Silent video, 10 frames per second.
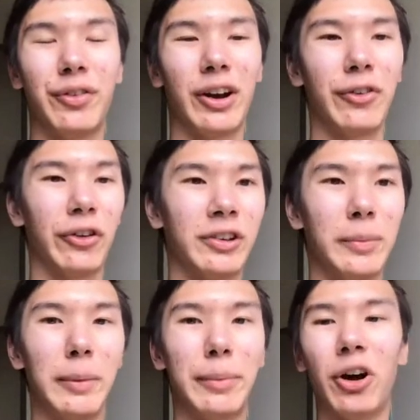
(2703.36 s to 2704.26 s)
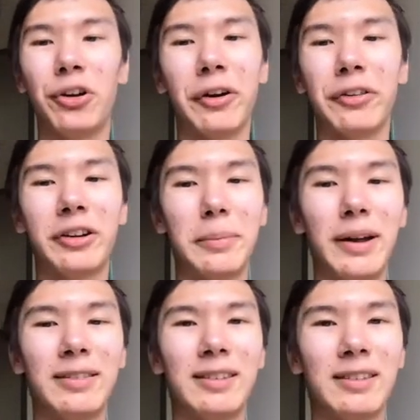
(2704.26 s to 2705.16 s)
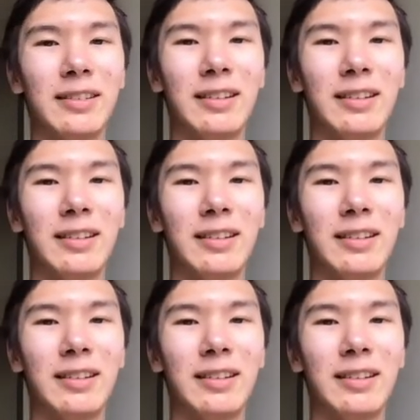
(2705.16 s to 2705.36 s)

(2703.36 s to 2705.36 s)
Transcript: very first commit. But all your other commits,